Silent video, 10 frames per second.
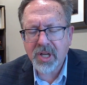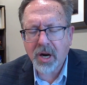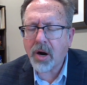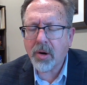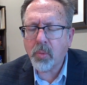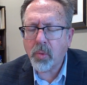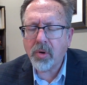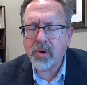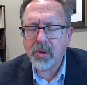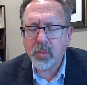that our
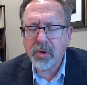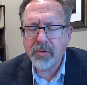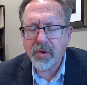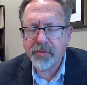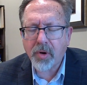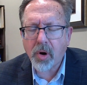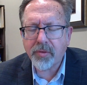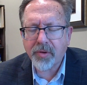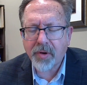world would revolve